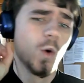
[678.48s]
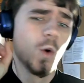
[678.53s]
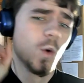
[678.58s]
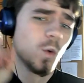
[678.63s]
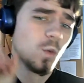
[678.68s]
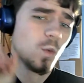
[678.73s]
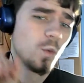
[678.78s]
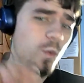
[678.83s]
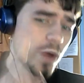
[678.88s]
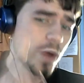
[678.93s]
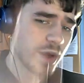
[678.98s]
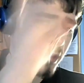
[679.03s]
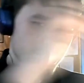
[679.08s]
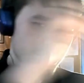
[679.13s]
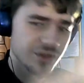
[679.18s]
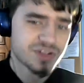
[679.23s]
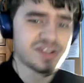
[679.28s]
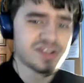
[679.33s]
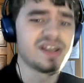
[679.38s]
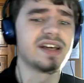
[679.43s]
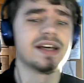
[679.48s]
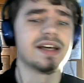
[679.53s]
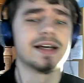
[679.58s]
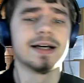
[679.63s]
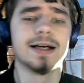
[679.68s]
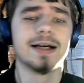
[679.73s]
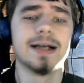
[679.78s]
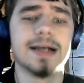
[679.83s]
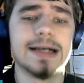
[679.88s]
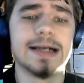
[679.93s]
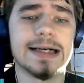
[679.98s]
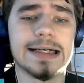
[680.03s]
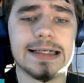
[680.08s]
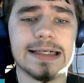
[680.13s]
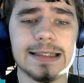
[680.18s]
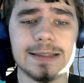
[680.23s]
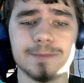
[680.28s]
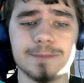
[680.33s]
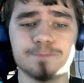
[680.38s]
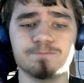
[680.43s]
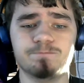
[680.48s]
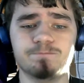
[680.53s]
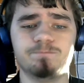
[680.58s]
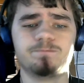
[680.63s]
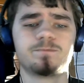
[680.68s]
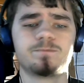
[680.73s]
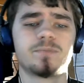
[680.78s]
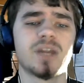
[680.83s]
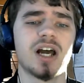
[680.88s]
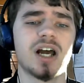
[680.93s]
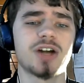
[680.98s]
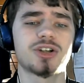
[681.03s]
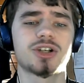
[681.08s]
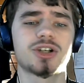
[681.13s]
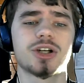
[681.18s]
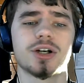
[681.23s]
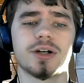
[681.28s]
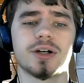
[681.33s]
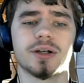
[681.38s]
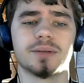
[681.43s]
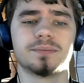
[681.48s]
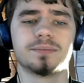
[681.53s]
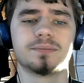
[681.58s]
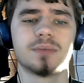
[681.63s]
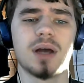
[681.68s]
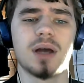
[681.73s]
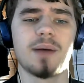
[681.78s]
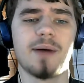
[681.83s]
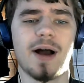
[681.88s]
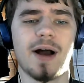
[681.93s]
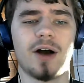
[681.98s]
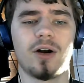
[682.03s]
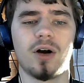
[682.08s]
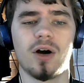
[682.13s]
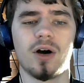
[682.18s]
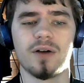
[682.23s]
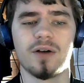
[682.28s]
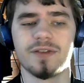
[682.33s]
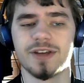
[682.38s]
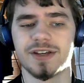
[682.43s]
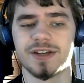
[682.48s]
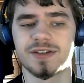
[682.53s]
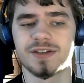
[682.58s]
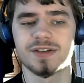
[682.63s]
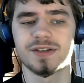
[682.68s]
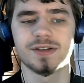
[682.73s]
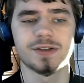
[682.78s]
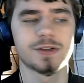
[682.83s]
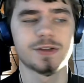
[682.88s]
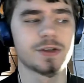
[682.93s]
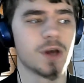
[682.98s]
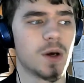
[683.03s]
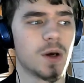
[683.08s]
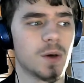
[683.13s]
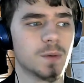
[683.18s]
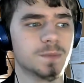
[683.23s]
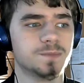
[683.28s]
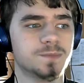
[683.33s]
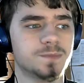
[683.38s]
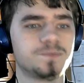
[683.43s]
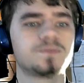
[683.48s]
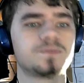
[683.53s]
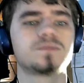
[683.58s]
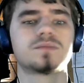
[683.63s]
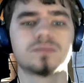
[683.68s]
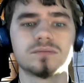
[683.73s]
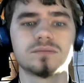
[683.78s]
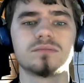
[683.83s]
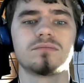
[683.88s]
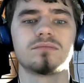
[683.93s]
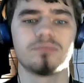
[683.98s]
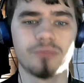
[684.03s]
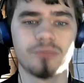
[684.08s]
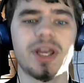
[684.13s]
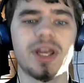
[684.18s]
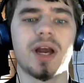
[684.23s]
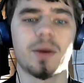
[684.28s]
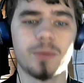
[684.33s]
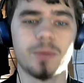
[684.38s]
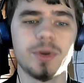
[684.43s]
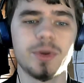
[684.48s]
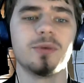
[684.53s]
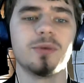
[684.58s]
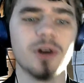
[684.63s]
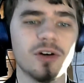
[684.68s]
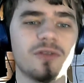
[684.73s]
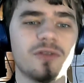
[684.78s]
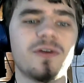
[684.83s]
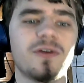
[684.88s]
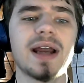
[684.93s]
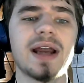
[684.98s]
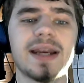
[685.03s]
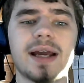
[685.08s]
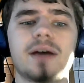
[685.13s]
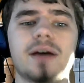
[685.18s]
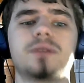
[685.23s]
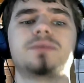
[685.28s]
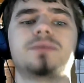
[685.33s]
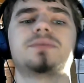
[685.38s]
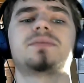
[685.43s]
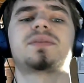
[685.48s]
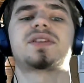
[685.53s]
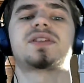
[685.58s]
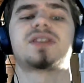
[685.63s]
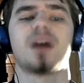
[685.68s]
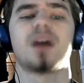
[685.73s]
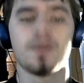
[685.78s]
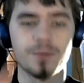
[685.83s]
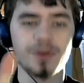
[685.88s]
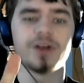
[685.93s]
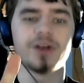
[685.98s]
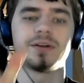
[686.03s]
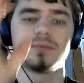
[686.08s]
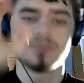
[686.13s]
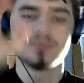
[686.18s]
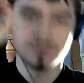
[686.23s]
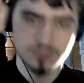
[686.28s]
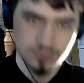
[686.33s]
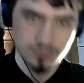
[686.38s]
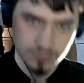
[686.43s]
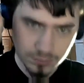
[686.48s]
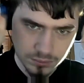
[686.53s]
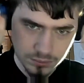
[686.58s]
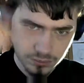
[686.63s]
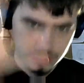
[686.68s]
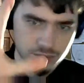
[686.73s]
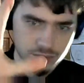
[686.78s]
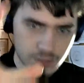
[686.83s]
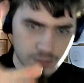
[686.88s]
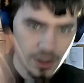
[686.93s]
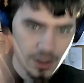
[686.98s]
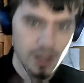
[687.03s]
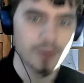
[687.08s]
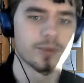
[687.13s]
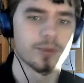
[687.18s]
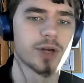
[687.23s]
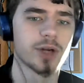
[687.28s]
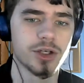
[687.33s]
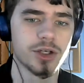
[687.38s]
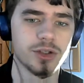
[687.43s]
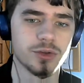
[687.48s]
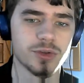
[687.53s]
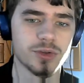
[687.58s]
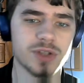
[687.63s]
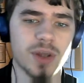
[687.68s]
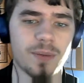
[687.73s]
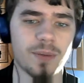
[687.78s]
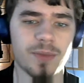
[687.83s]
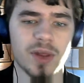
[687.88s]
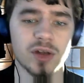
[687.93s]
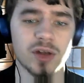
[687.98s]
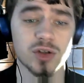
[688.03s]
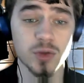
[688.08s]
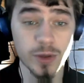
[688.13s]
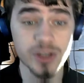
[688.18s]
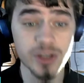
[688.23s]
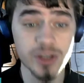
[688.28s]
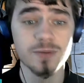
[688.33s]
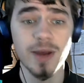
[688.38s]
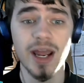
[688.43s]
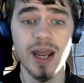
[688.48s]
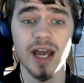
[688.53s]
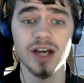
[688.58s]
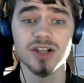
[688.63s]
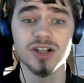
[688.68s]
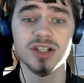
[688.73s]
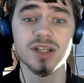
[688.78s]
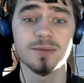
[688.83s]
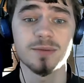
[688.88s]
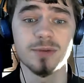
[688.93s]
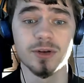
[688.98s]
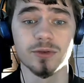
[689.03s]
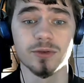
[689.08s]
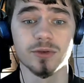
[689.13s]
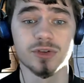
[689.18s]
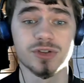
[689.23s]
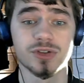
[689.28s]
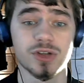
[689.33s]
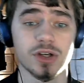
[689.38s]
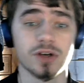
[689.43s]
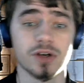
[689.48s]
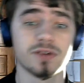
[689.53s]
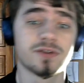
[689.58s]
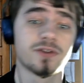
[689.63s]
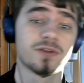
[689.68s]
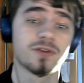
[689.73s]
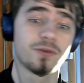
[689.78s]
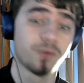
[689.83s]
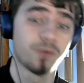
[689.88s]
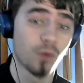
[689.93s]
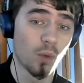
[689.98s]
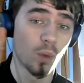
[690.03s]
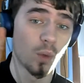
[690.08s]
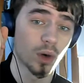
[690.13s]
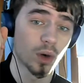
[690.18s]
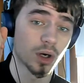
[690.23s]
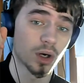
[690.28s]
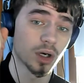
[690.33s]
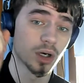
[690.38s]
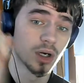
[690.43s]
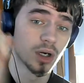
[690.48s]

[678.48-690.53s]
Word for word: we will see. Um, not sure about all this, so, but yeah, we will find out something, and we're gonna do something. Twitch may actually be reserved for,